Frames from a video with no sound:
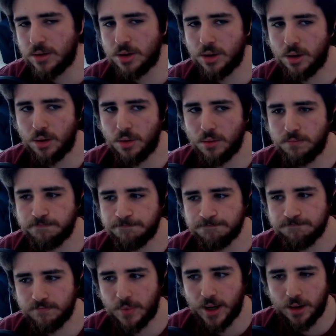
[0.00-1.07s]
So
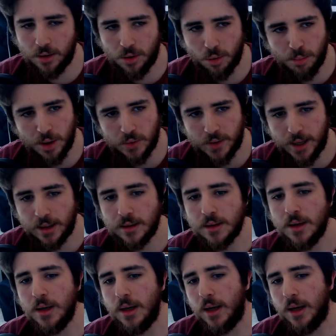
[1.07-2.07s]
I don't know about that.